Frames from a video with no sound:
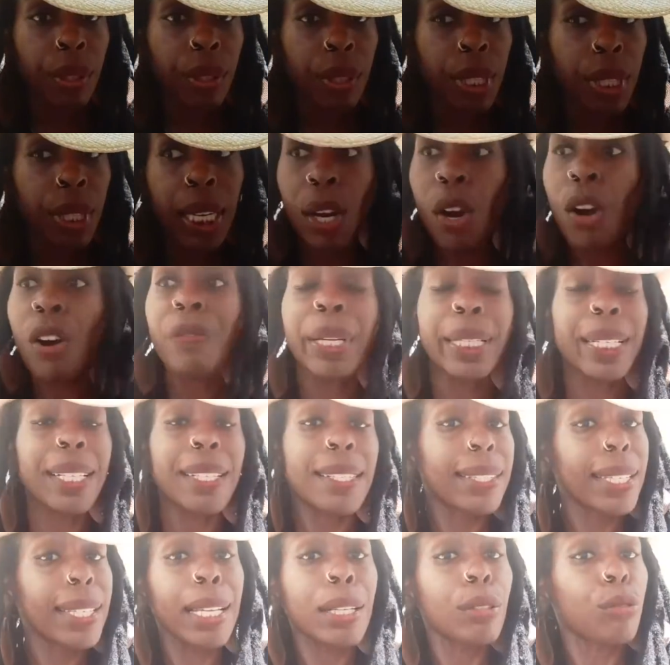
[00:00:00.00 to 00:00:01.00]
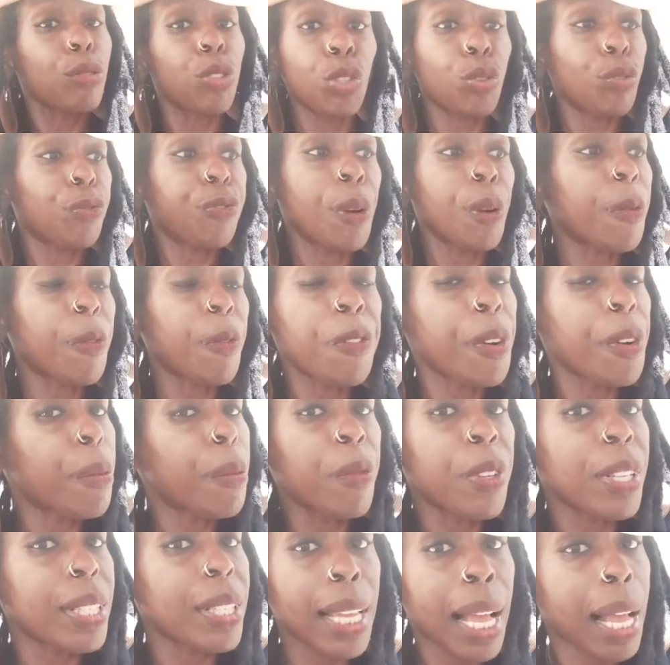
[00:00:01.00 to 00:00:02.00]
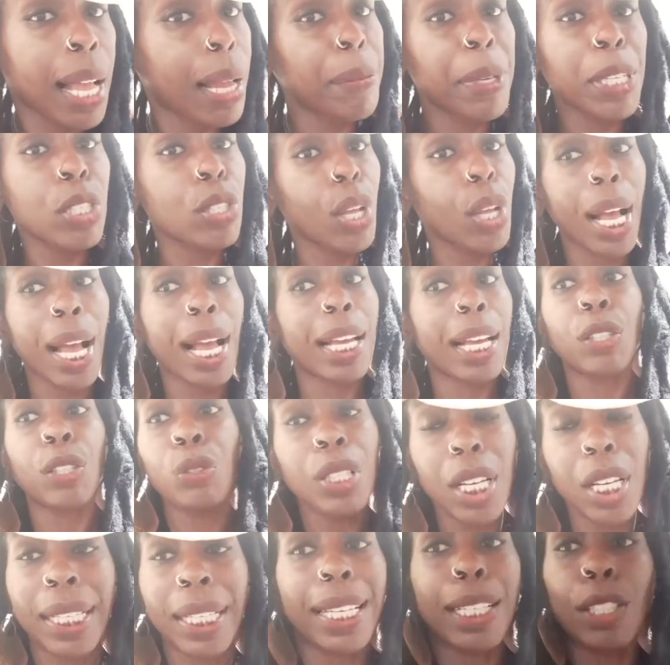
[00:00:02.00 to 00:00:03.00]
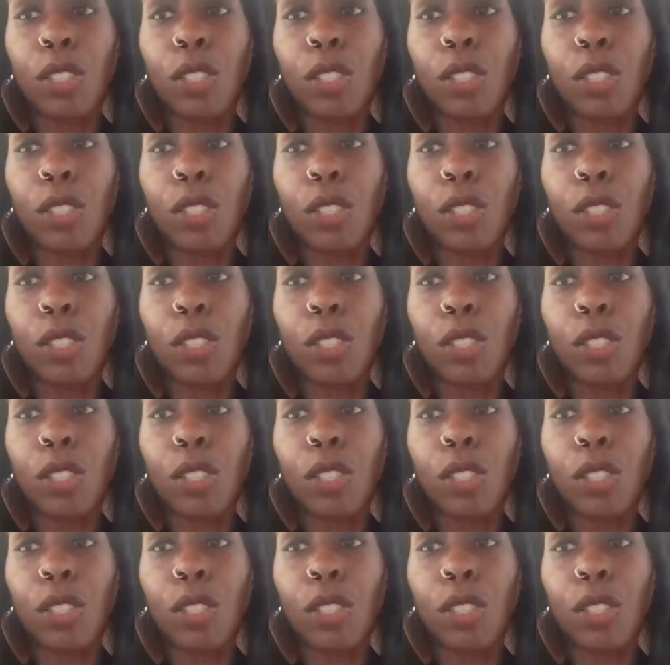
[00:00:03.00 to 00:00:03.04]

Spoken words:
He already synced you. From the time he saw how you look,